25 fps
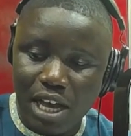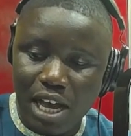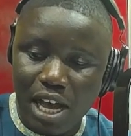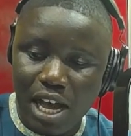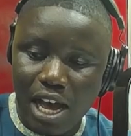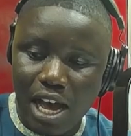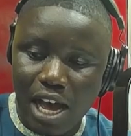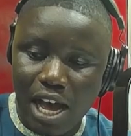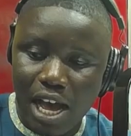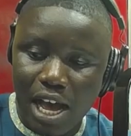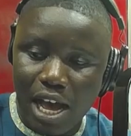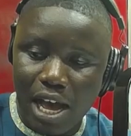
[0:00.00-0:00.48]

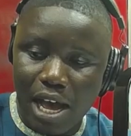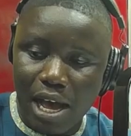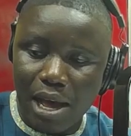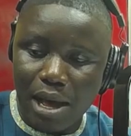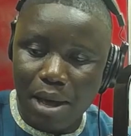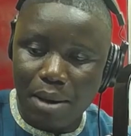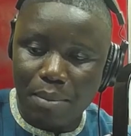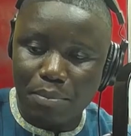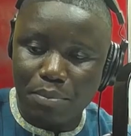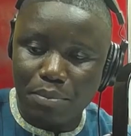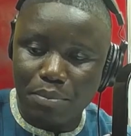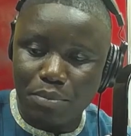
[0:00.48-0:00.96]

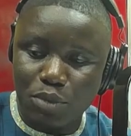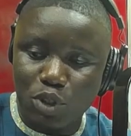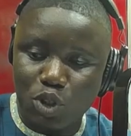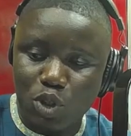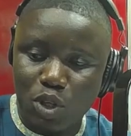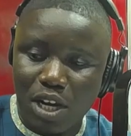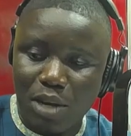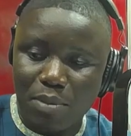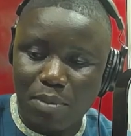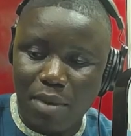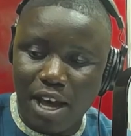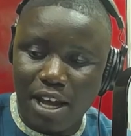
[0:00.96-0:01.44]

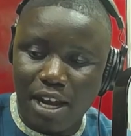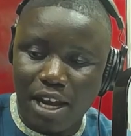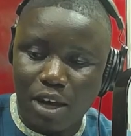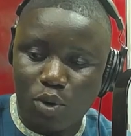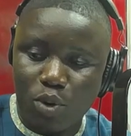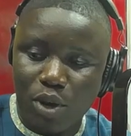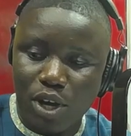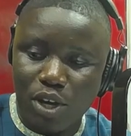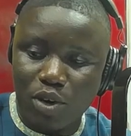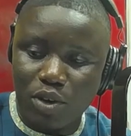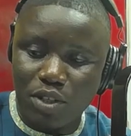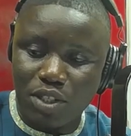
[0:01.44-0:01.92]
Suleiman
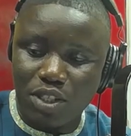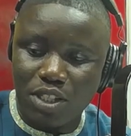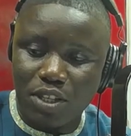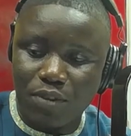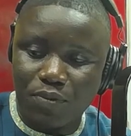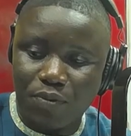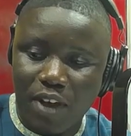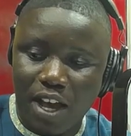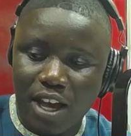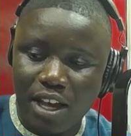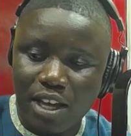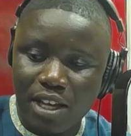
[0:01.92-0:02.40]
Akwain also
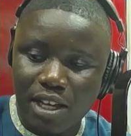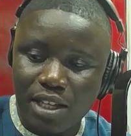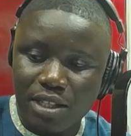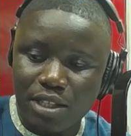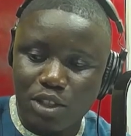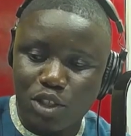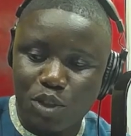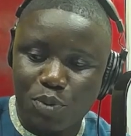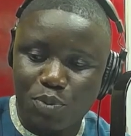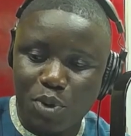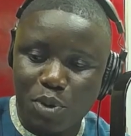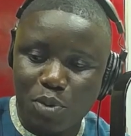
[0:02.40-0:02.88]
says,
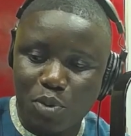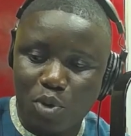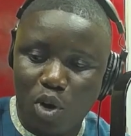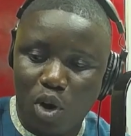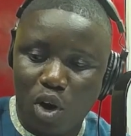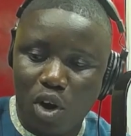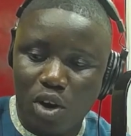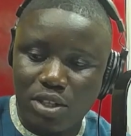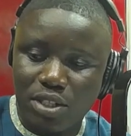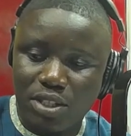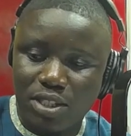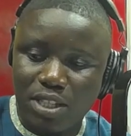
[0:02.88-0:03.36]
the Supreme
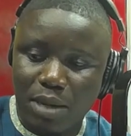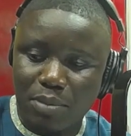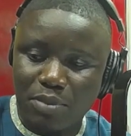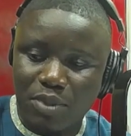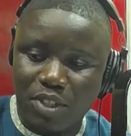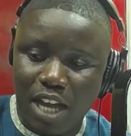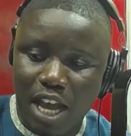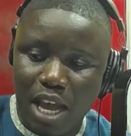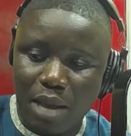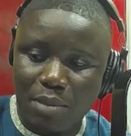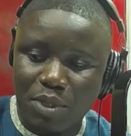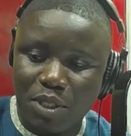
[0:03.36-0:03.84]
Court
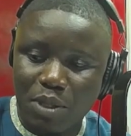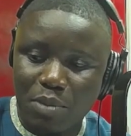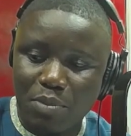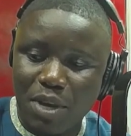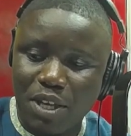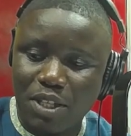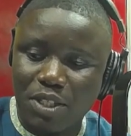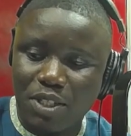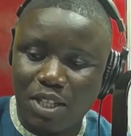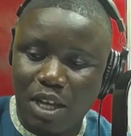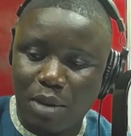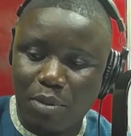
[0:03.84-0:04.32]
sometimes
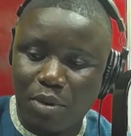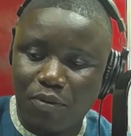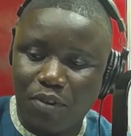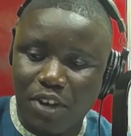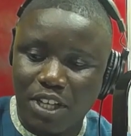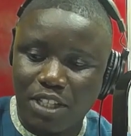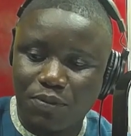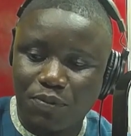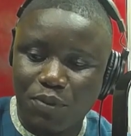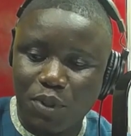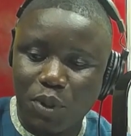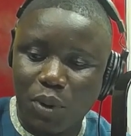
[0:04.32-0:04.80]
makes some of
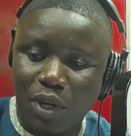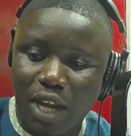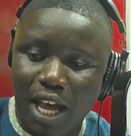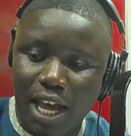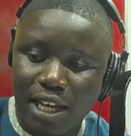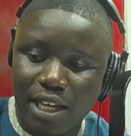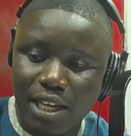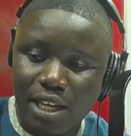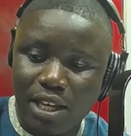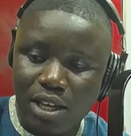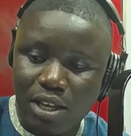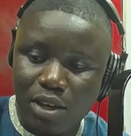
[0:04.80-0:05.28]
us feel
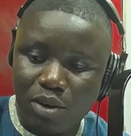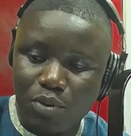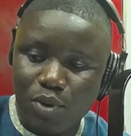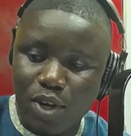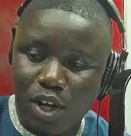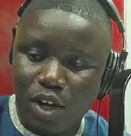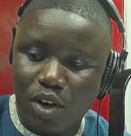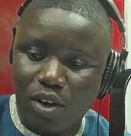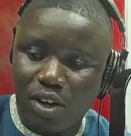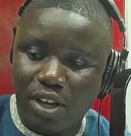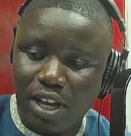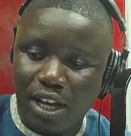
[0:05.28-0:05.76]
like we
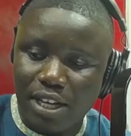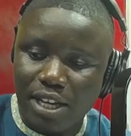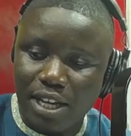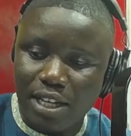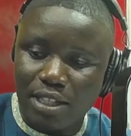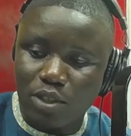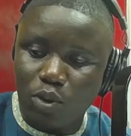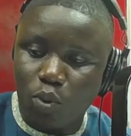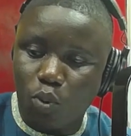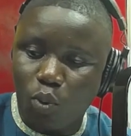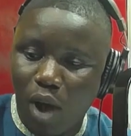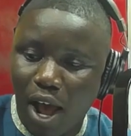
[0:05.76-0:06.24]
are not
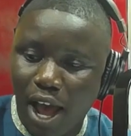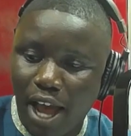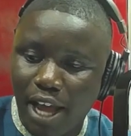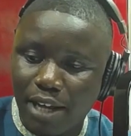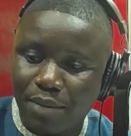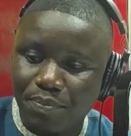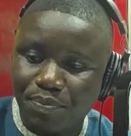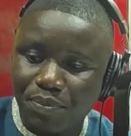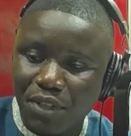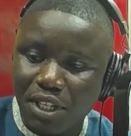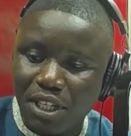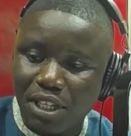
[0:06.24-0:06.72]
Ghanaians. Why?